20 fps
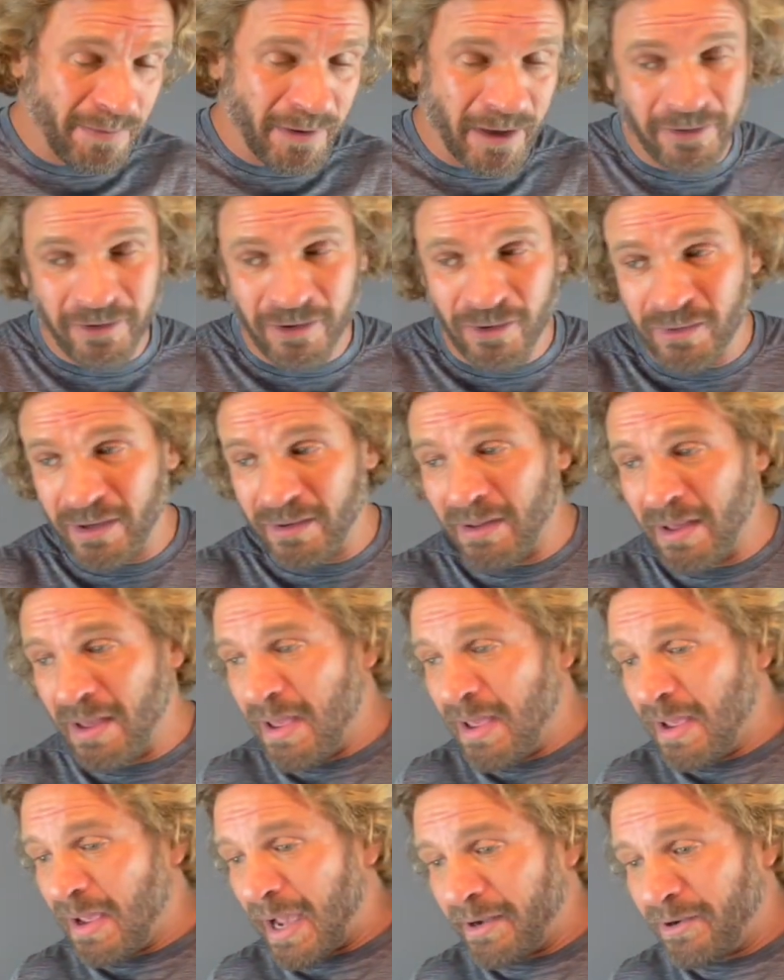And I don't want
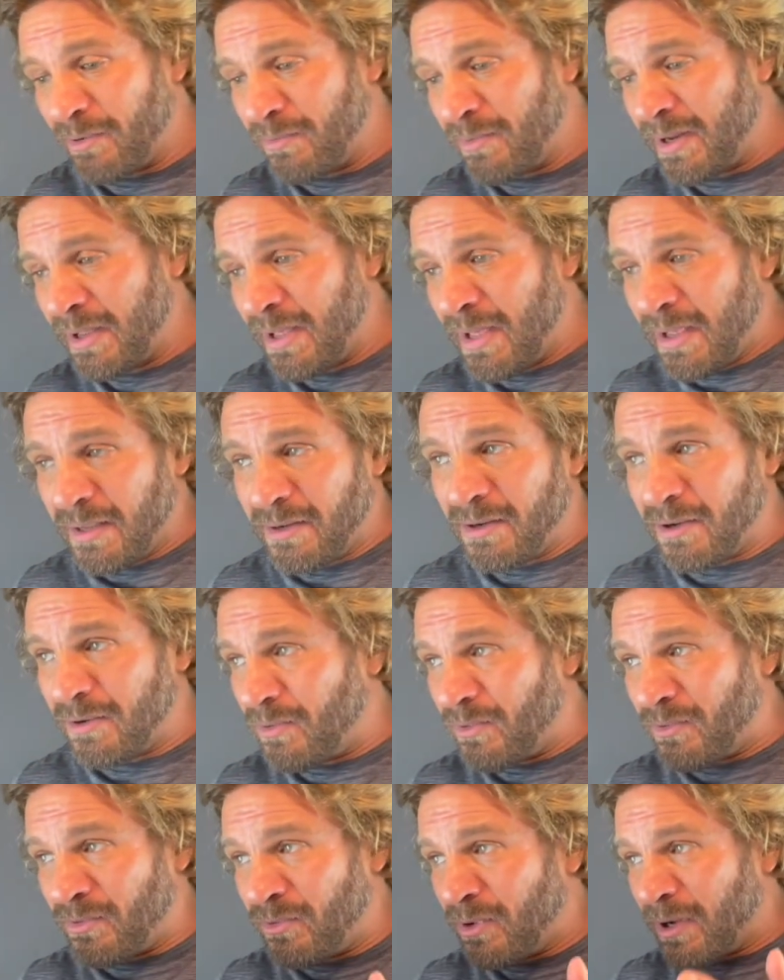to, you know,
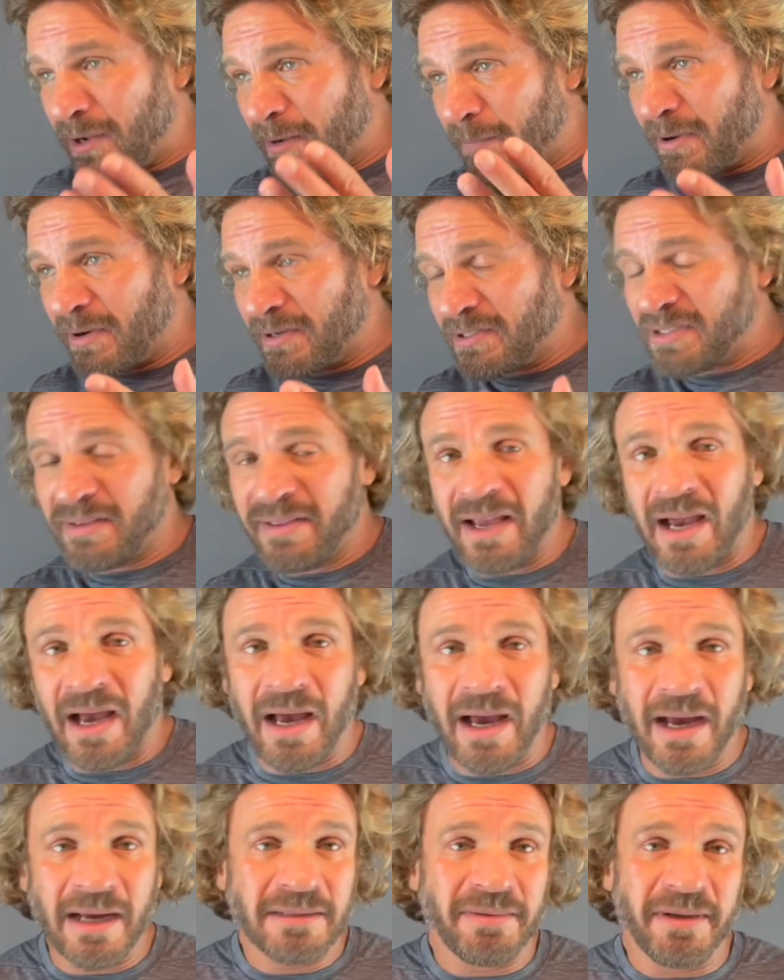look a person in the
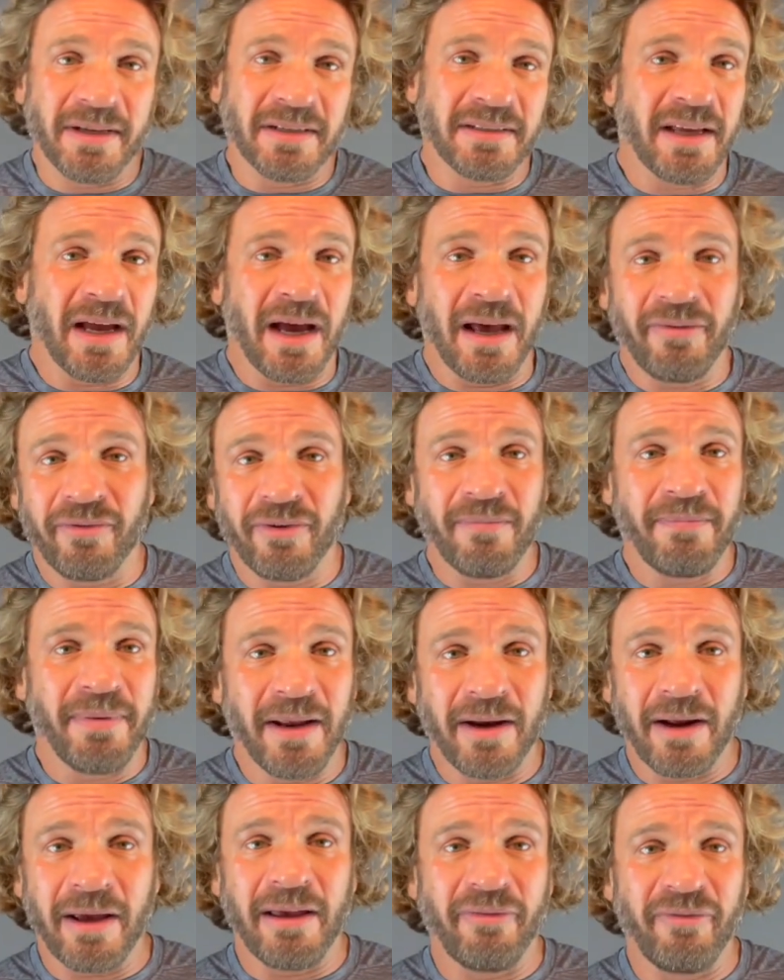eyes because God
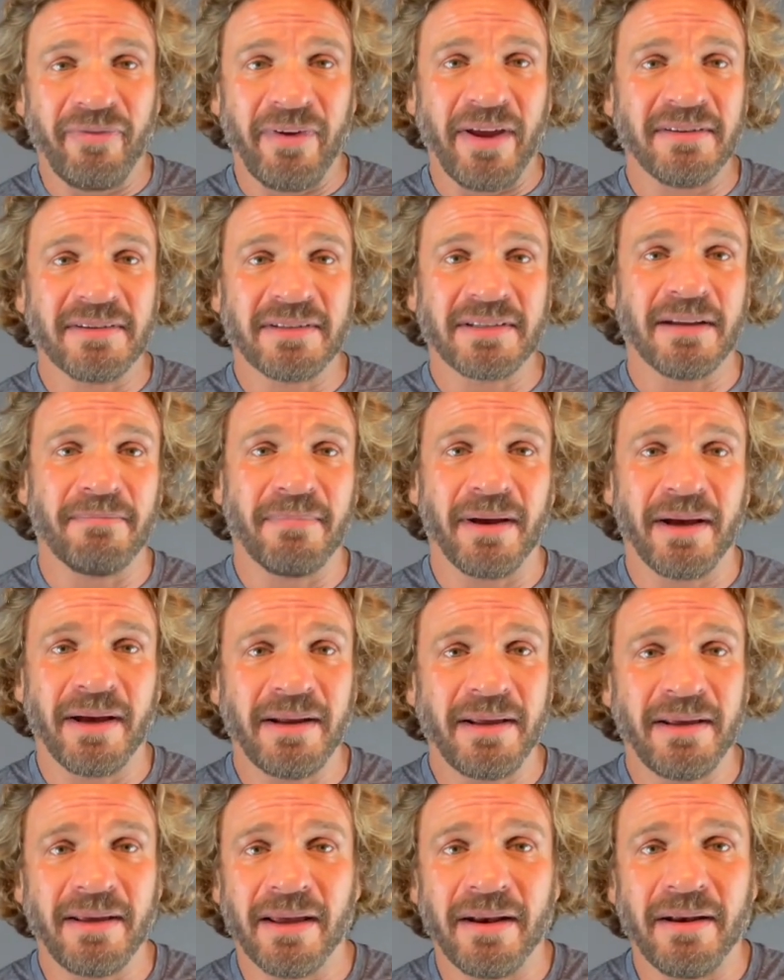forbid I offend somebody.